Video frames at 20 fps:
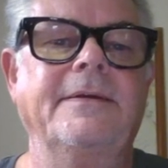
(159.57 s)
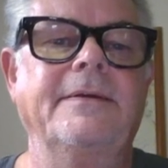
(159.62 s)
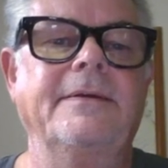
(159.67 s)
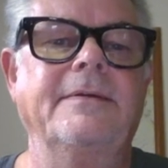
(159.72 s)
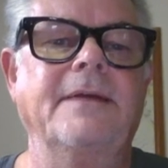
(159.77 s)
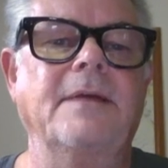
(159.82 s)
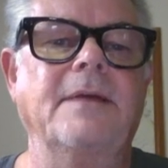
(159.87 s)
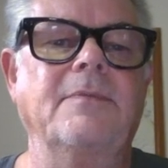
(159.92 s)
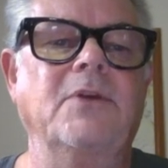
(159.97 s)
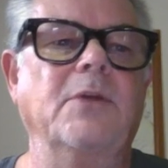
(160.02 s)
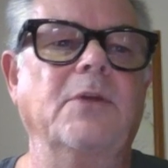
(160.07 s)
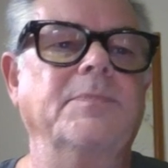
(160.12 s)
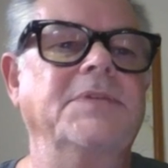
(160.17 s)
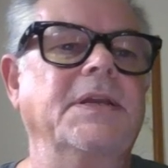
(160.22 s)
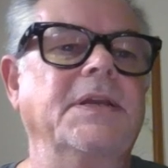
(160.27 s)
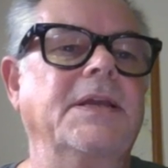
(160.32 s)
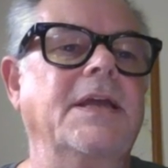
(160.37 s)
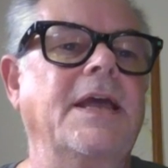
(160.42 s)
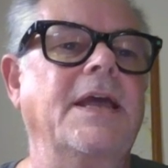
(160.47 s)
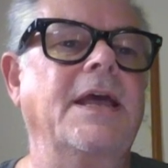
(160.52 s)
envelope
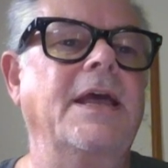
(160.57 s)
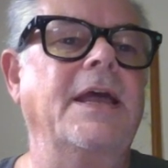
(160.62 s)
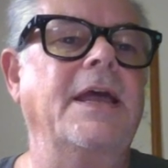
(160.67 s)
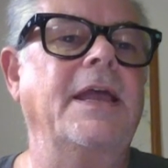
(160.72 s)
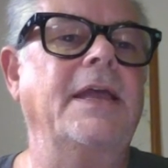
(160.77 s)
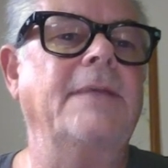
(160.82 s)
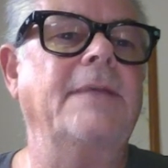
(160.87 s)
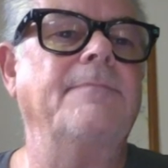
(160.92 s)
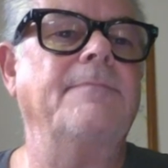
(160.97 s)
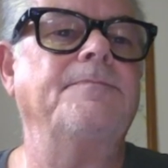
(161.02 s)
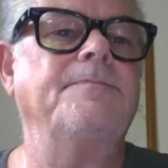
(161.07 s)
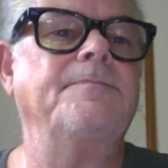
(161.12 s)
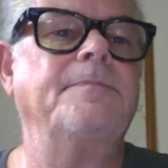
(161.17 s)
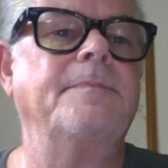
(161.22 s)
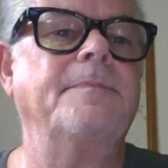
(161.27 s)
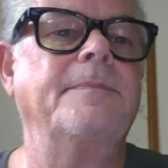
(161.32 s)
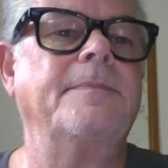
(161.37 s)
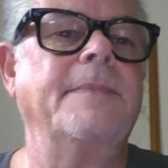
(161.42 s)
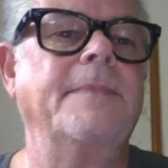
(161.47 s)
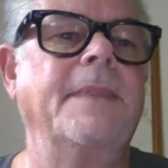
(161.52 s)
decay.
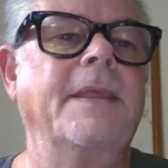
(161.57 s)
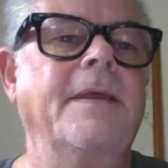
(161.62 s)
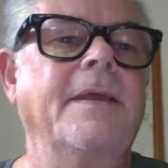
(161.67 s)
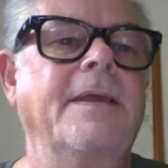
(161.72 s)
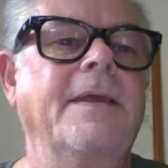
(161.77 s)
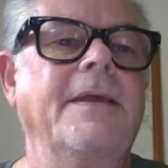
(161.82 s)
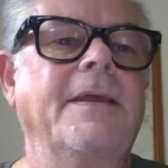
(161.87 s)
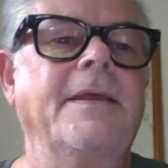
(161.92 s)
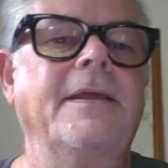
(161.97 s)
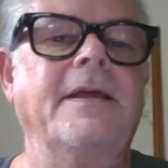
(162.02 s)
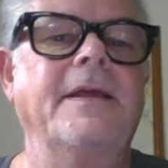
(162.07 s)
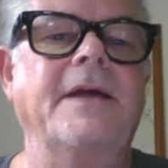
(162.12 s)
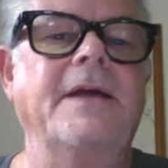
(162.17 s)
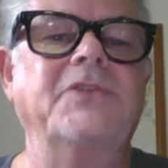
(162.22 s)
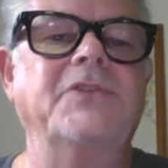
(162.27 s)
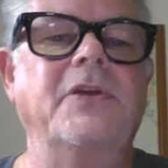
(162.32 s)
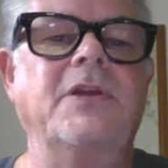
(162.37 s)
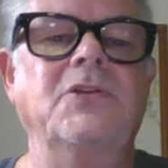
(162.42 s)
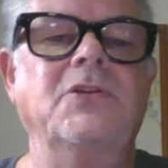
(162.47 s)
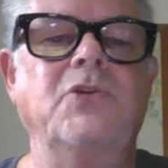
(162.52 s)

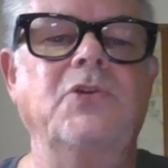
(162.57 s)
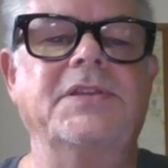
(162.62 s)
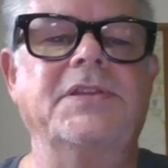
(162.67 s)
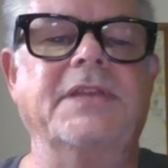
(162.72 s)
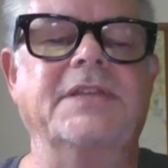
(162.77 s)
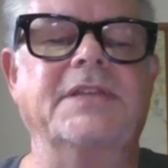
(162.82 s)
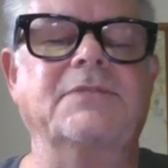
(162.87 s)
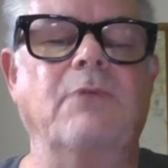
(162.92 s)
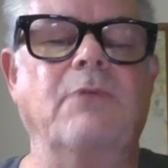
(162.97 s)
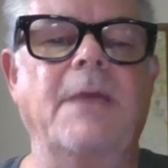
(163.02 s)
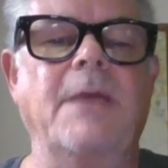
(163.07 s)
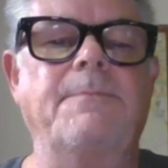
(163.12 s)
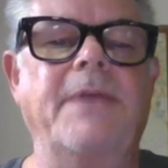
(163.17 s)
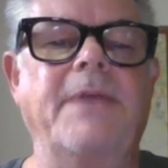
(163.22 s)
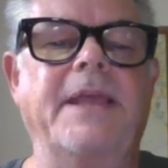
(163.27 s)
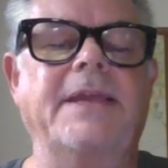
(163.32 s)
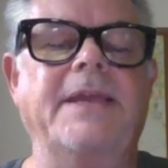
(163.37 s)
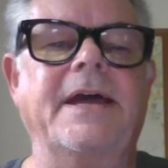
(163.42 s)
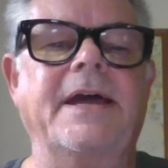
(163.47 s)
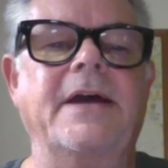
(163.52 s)
So you can do it this way,
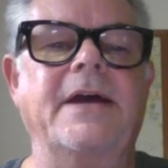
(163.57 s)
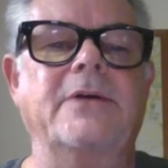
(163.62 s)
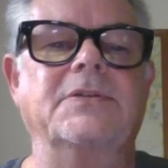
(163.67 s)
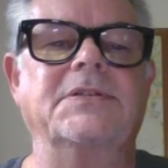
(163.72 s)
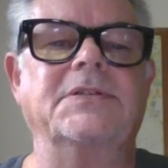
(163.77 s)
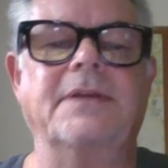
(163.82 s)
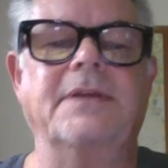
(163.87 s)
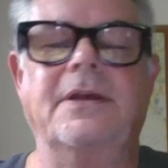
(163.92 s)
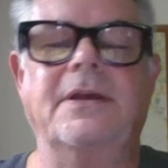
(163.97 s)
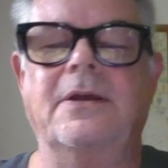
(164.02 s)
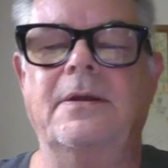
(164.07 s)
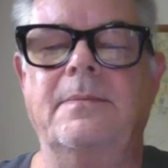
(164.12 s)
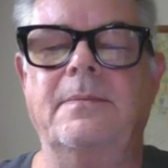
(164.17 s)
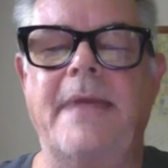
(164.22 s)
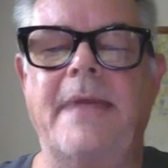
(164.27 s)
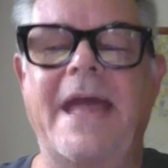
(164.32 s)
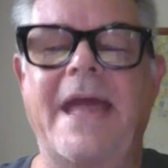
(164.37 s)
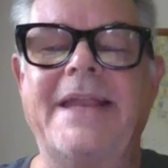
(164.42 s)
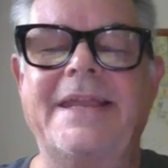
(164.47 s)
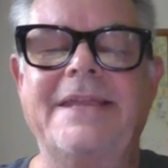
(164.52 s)
picking out
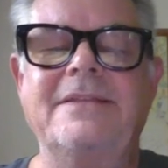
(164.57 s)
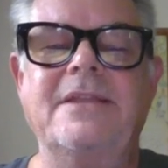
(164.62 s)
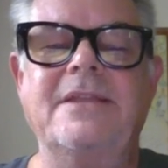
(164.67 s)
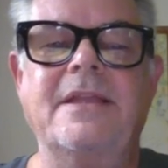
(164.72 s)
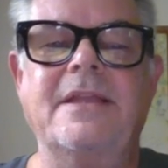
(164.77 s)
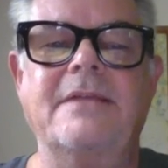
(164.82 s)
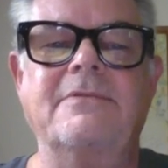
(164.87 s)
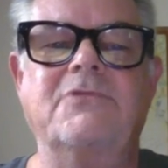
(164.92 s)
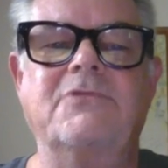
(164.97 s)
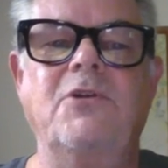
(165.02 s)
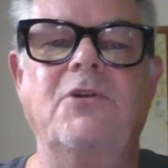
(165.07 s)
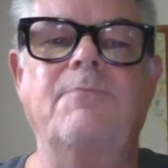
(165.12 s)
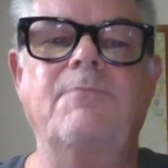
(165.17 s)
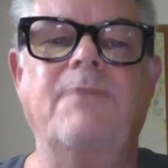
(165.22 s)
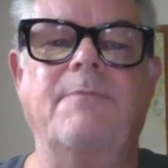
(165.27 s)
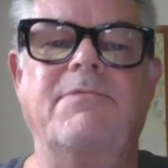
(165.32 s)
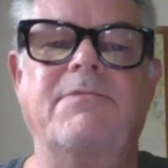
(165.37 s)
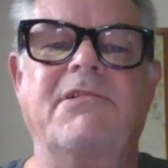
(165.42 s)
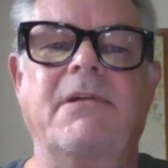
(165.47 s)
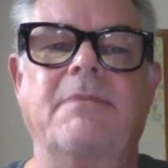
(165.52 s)
any group
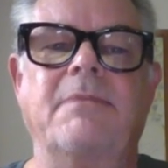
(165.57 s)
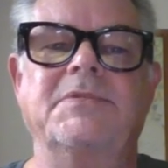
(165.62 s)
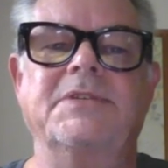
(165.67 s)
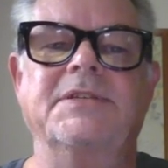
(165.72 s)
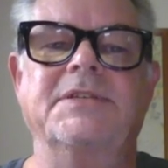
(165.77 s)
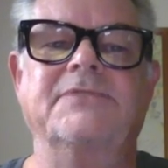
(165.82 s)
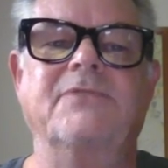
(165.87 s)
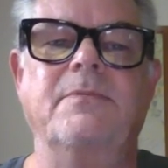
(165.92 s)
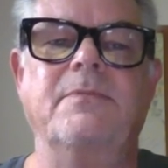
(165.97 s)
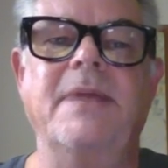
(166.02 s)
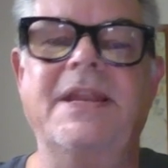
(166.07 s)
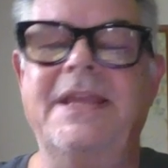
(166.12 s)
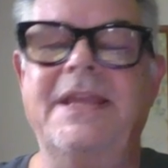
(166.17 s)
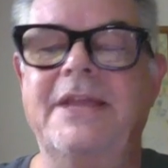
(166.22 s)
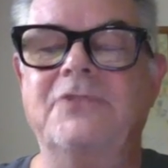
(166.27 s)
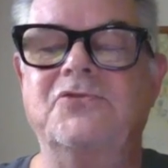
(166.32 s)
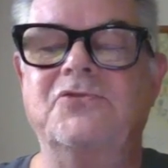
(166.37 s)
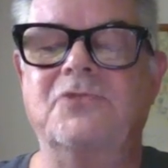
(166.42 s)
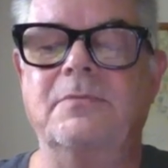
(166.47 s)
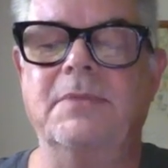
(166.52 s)
of parameters from any
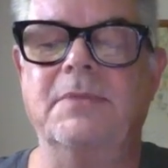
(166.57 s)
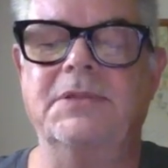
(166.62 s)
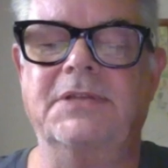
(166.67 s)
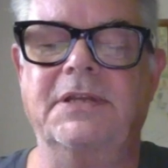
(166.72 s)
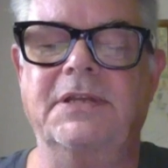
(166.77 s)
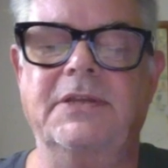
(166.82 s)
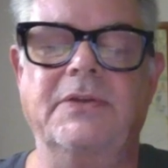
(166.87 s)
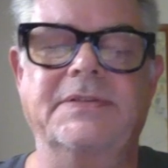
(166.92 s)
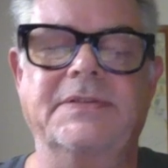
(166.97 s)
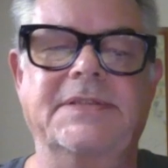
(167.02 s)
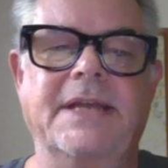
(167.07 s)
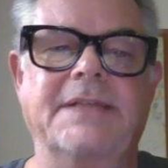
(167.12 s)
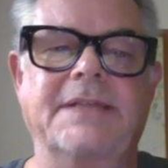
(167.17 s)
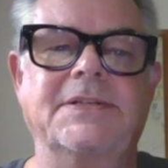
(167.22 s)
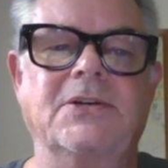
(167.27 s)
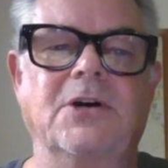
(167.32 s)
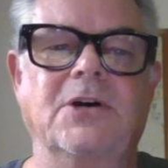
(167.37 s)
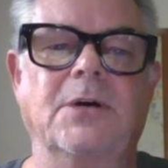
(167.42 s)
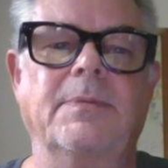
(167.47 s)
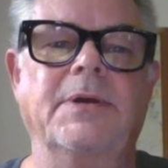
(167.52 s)
instrument that you set
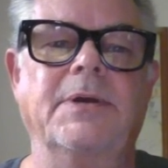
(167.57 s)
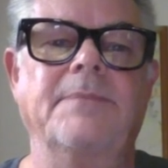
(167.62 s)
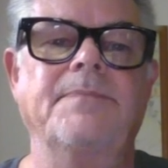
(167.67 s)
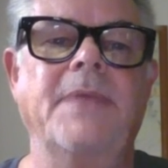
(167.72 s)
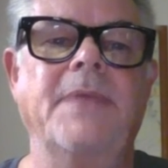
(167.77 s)
up,